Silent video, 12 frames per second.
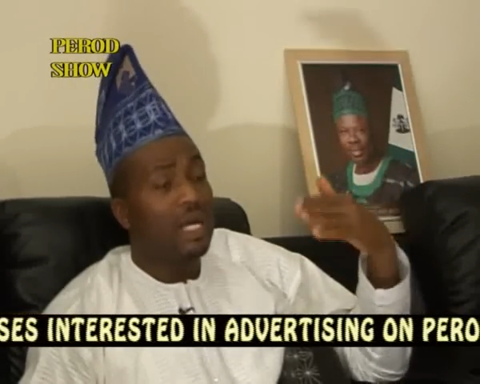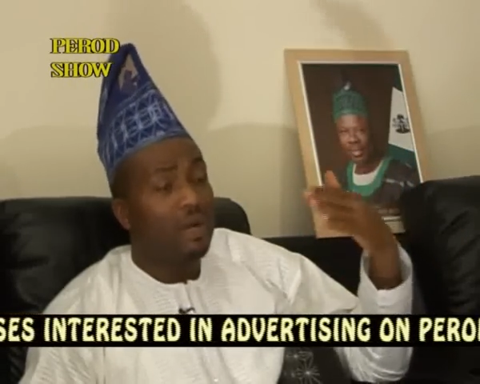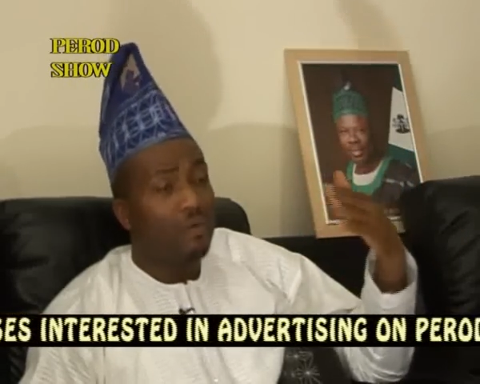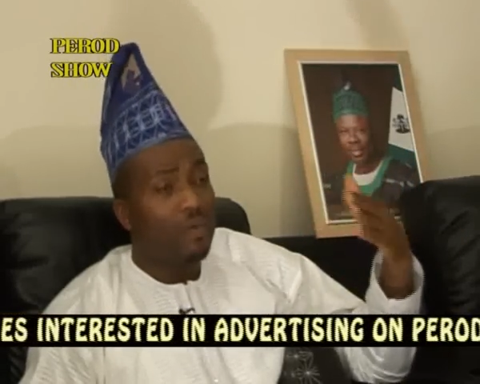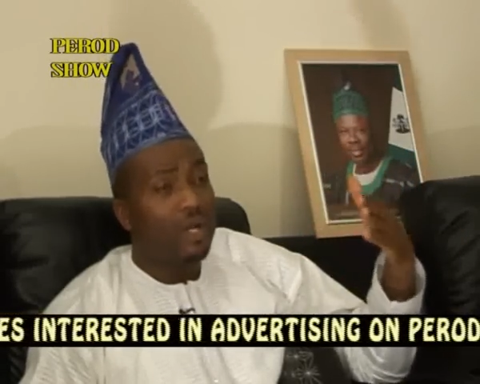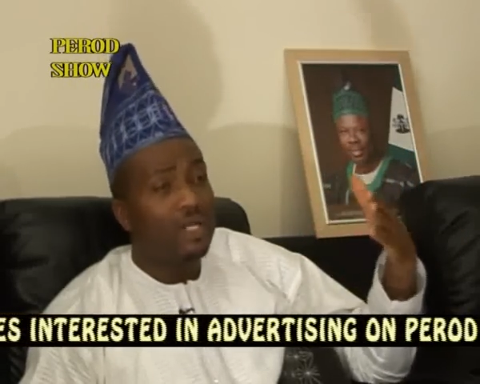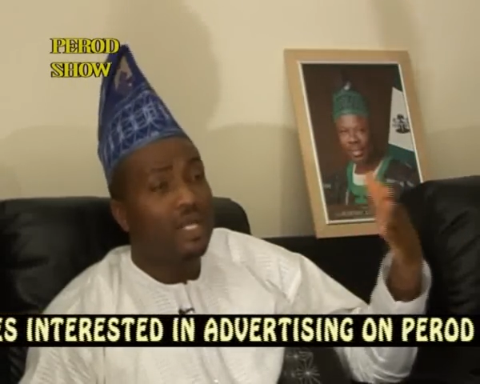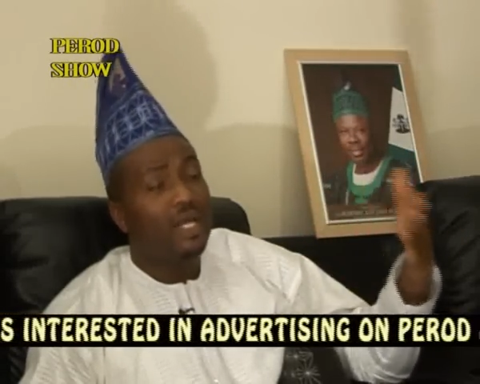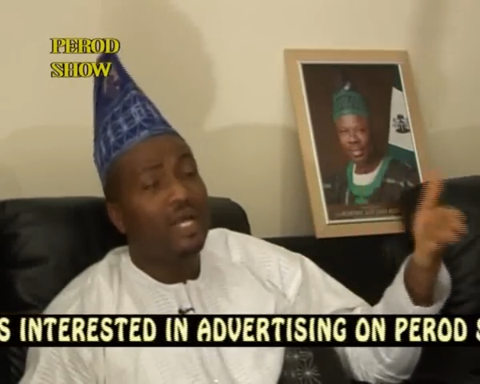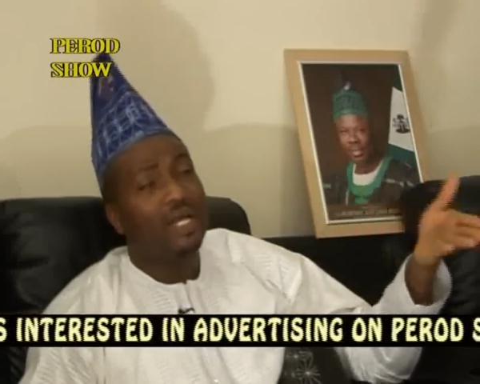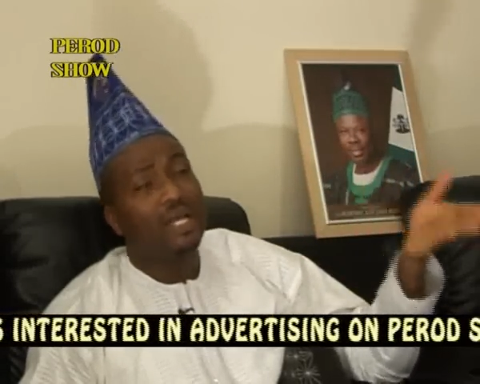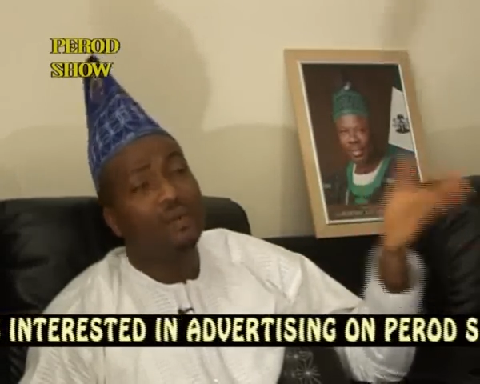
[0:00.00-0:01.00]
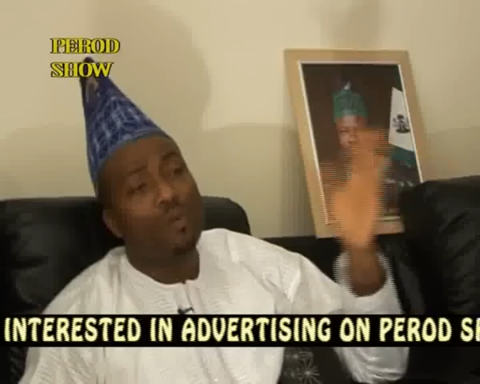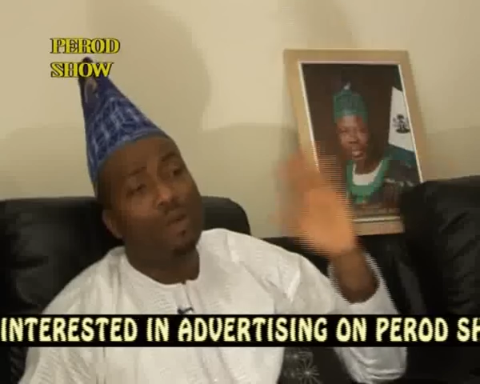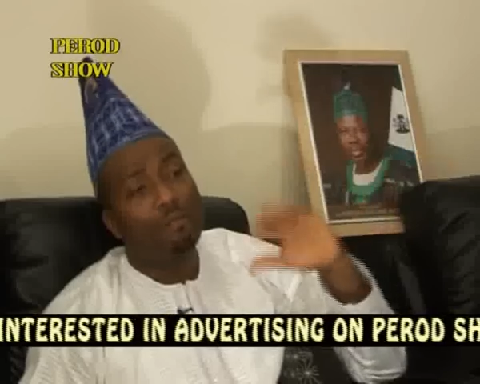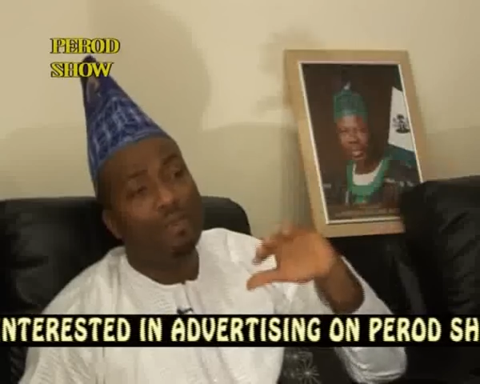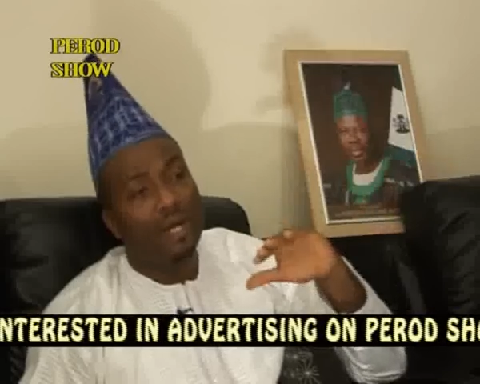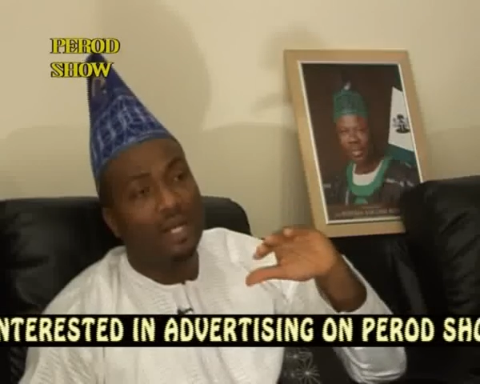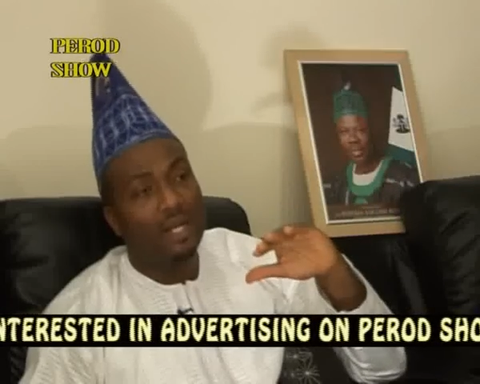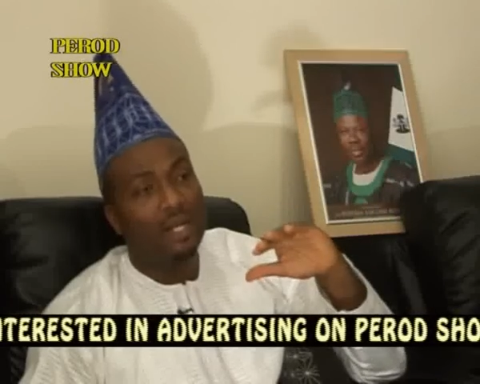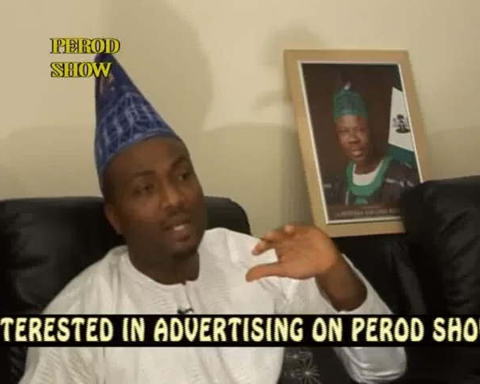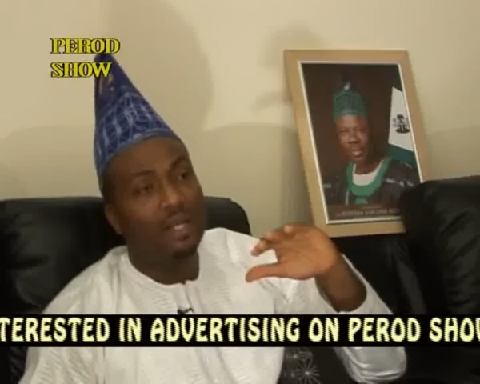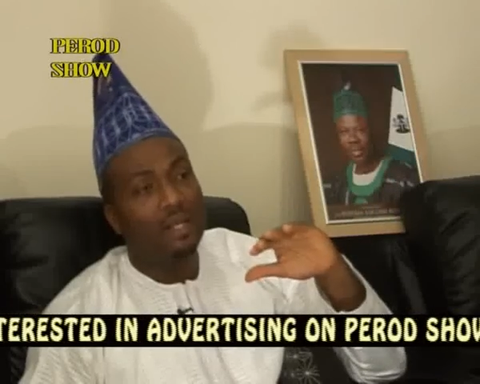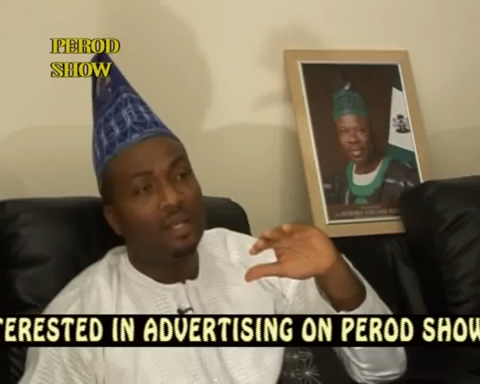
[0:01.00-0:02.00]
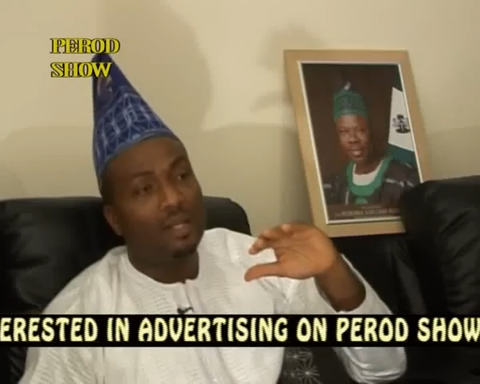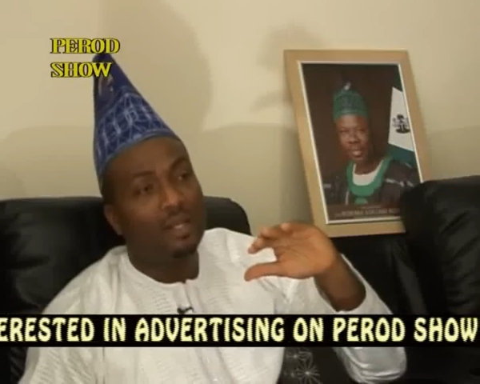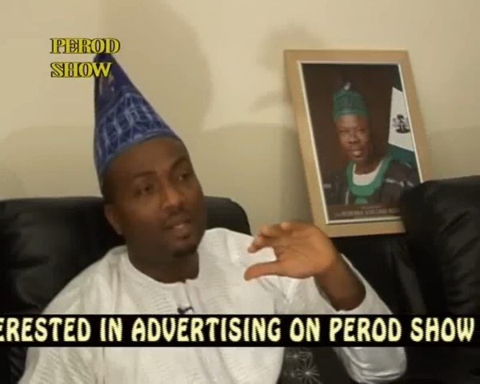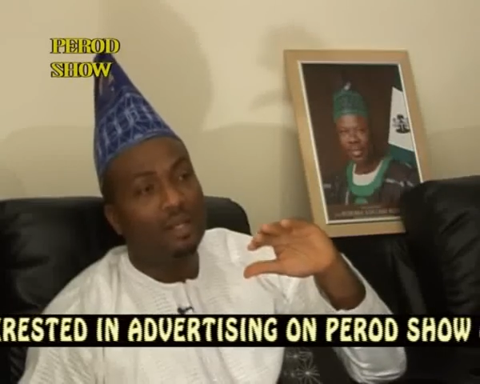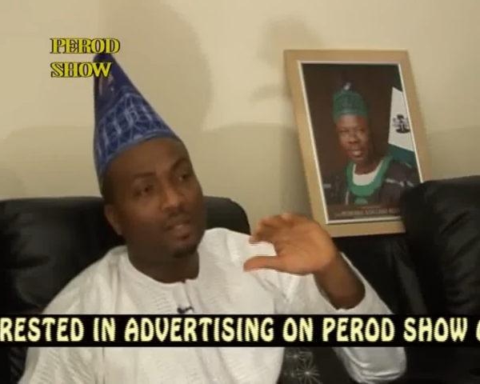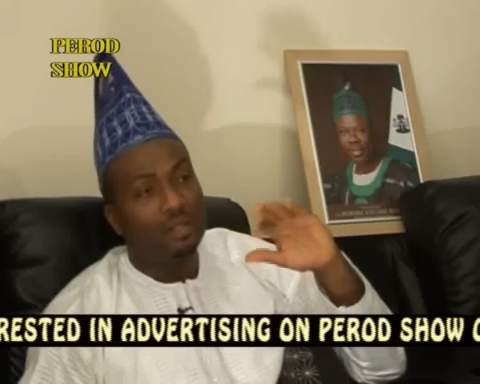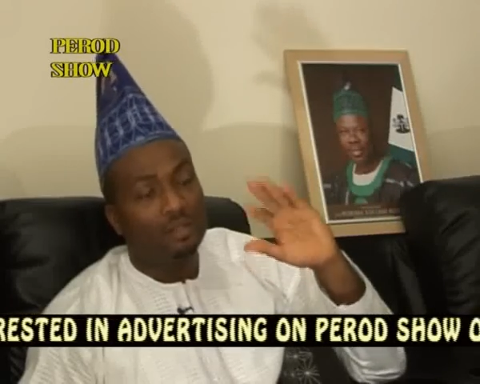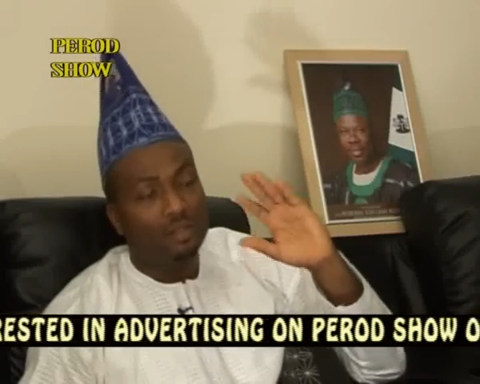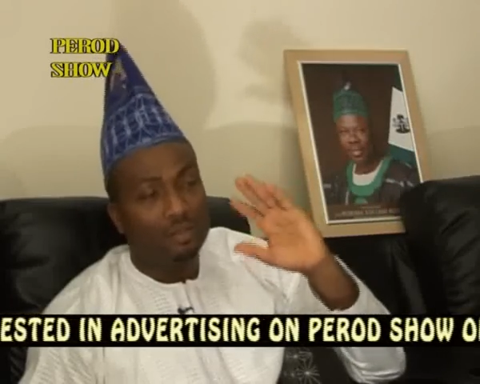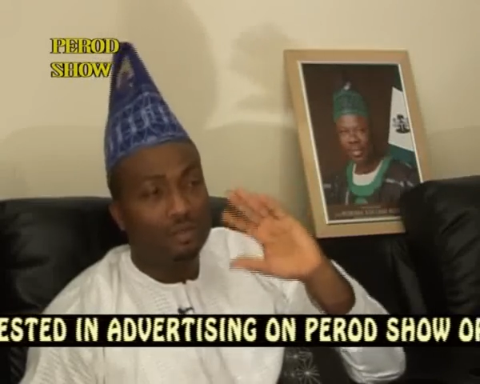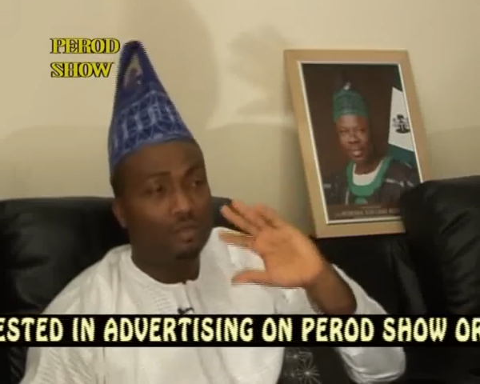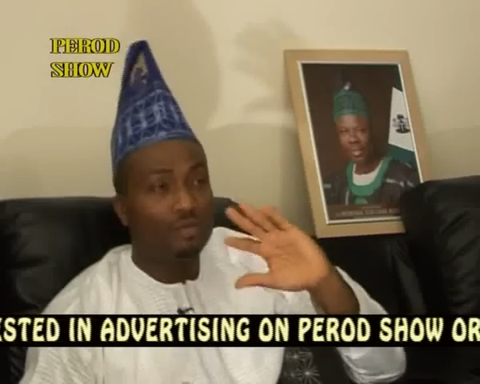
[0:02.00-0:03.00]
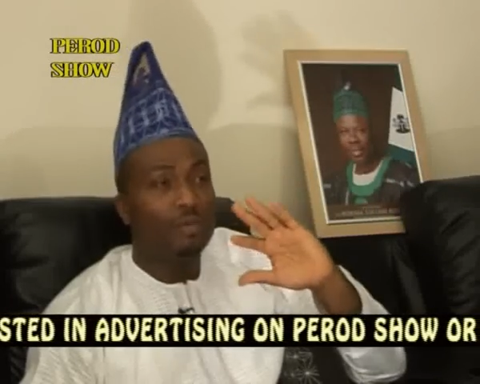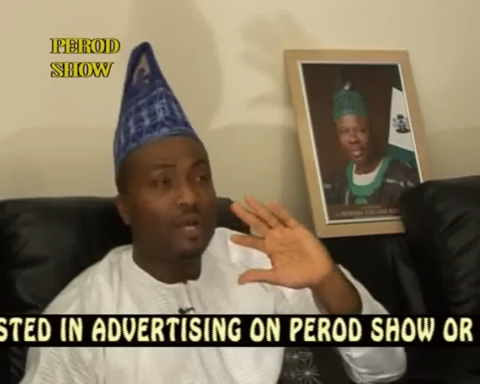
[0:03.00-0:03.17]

I went there and I went back to